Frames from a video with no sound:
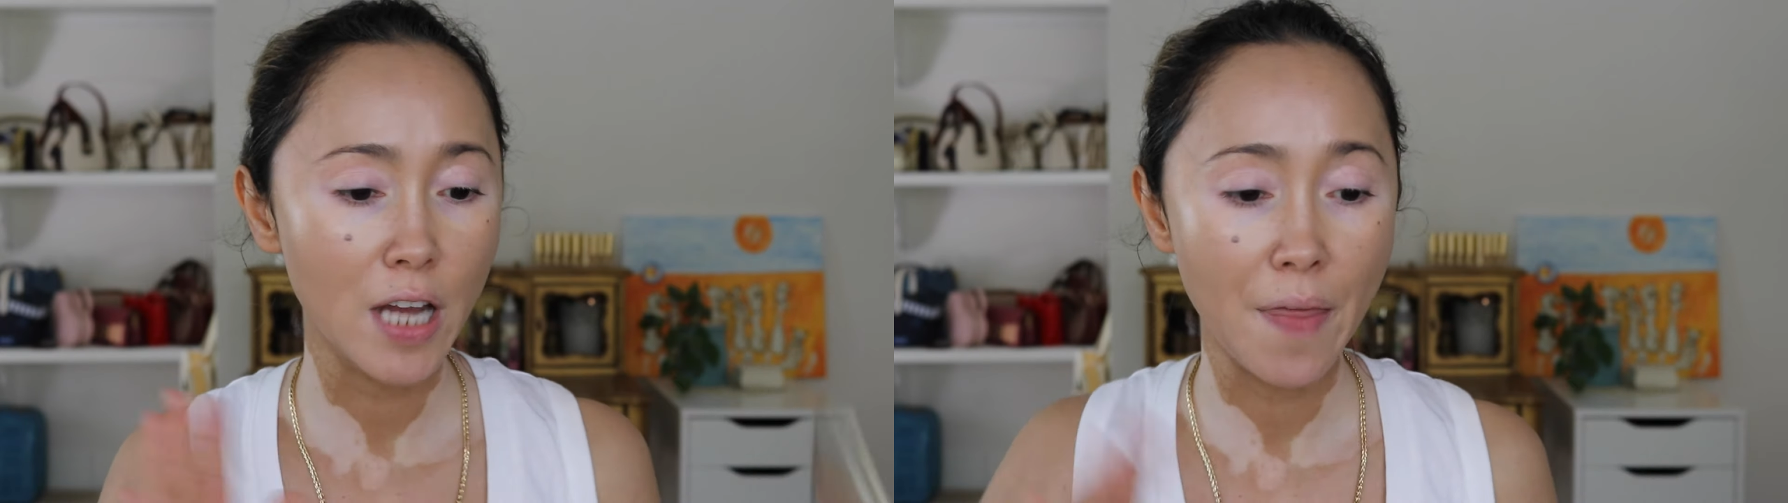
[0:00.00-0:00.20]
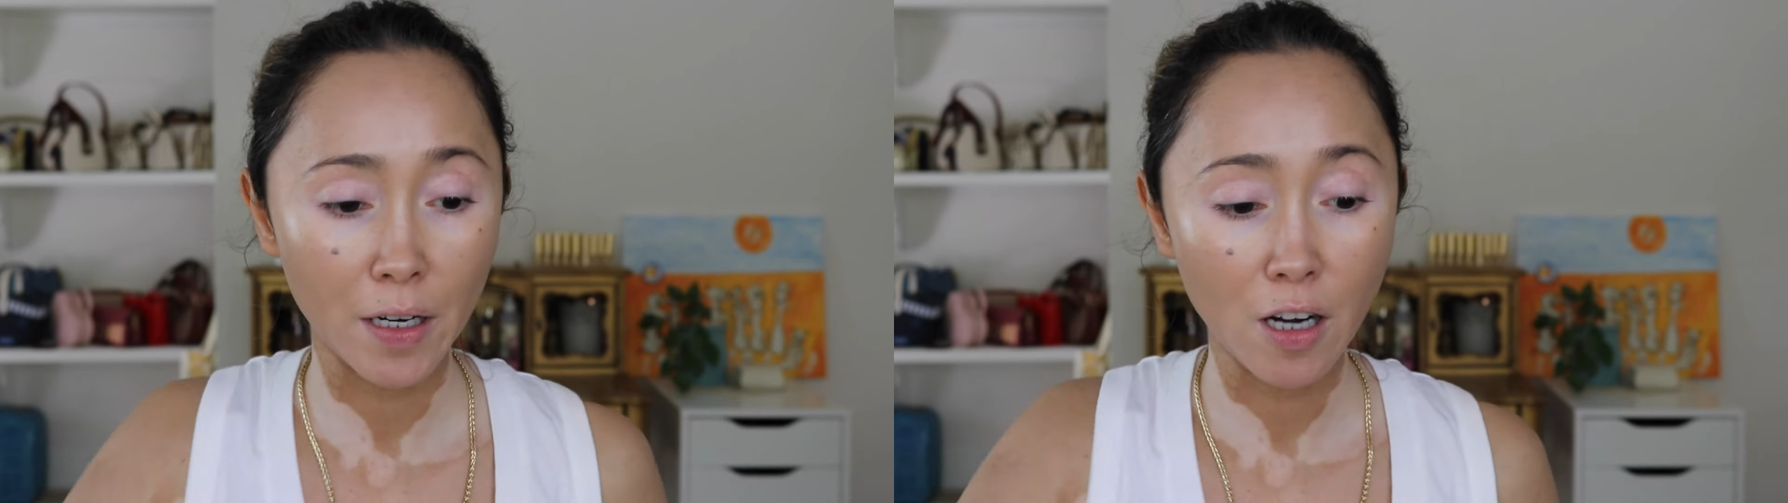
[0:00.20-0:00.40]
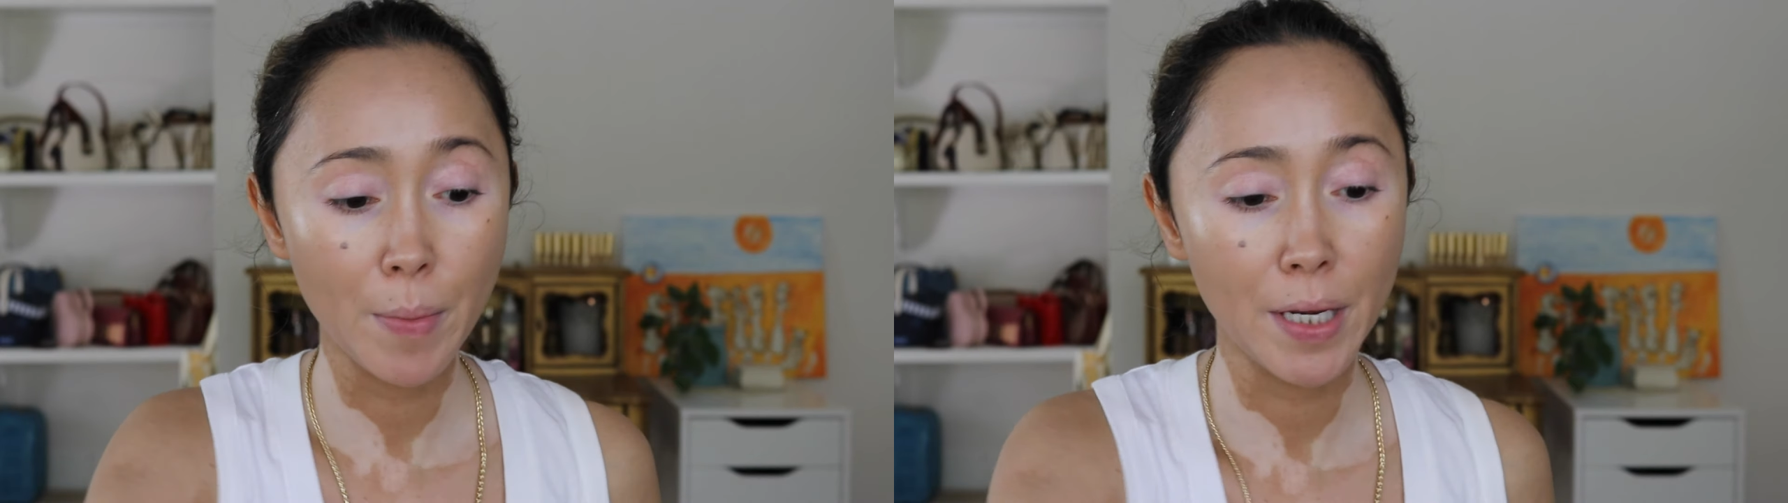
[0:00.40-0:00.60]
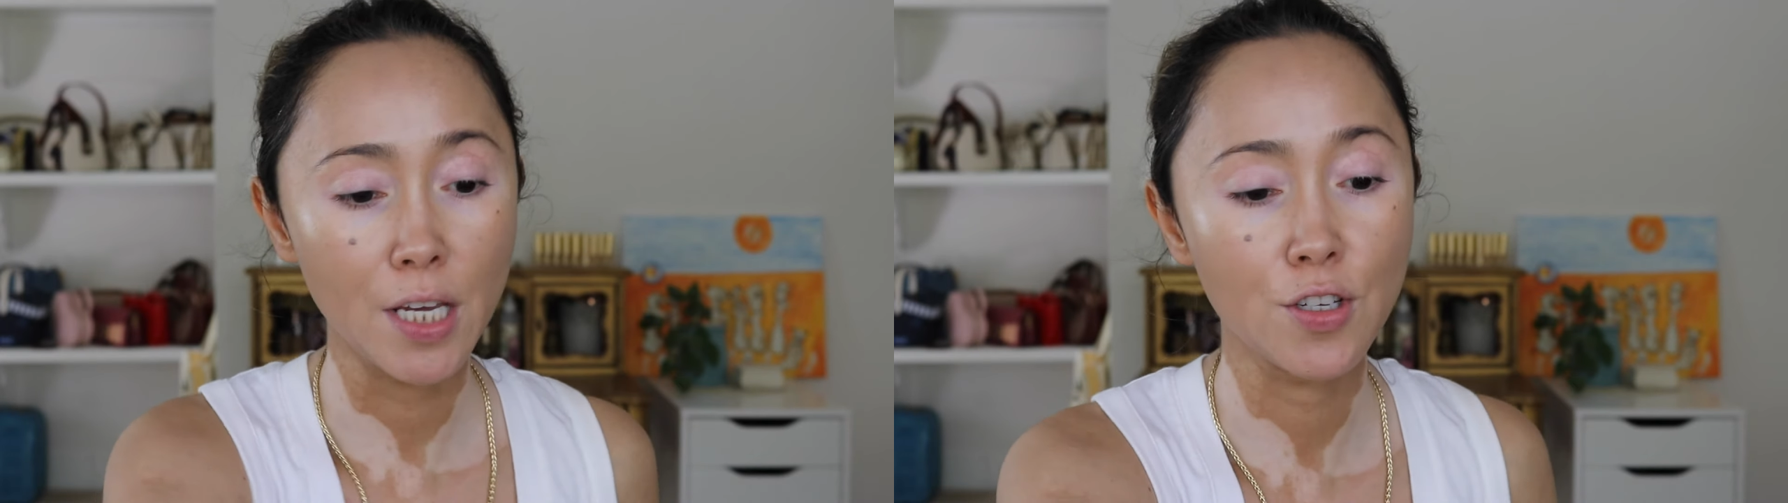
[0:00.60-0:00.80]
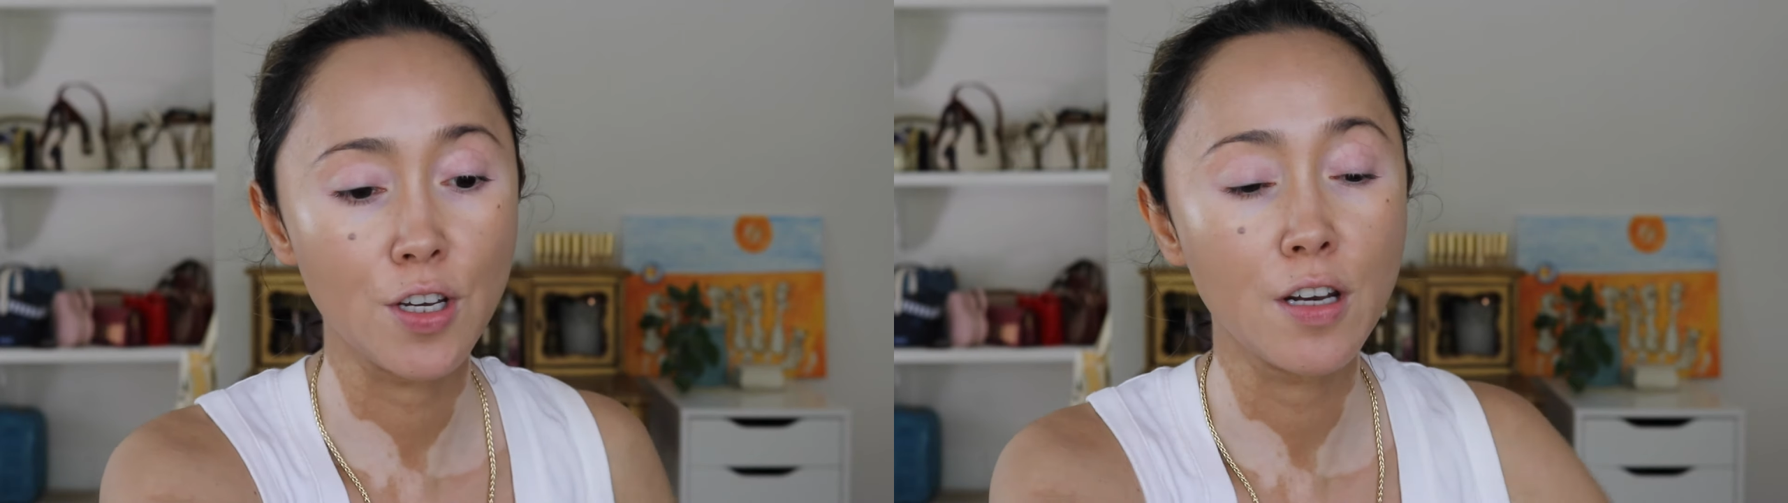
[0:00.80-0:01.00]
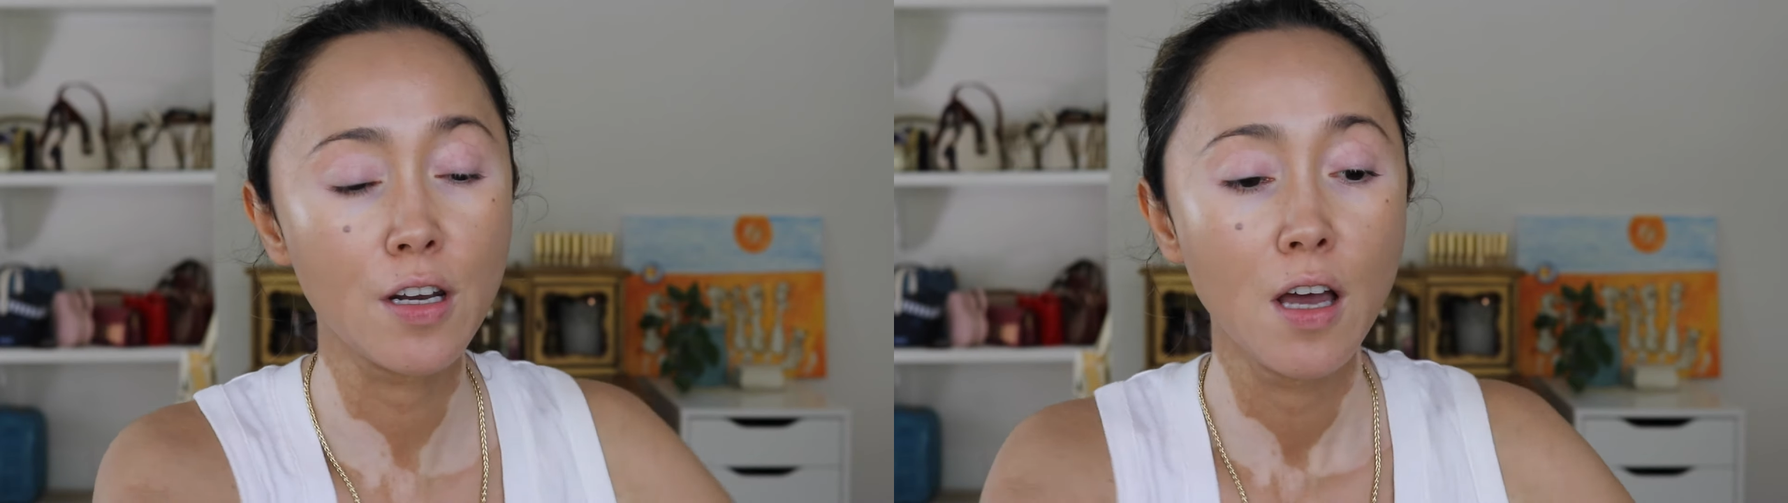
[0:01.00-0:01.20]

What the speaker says: and the combination